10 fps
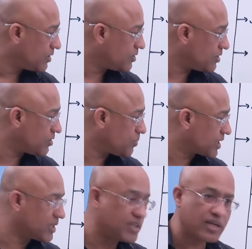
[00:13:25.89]
these
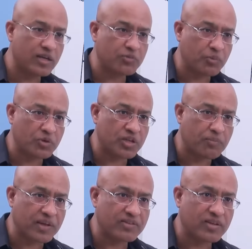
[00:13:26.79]
bacterial spores are
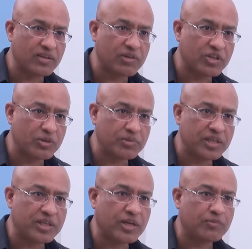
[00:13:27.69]
present, they will
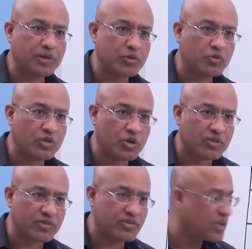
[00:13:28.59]
germinate and produce the
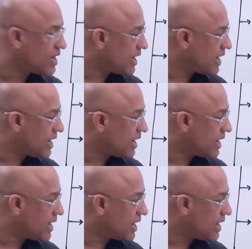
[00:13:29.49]
toxins,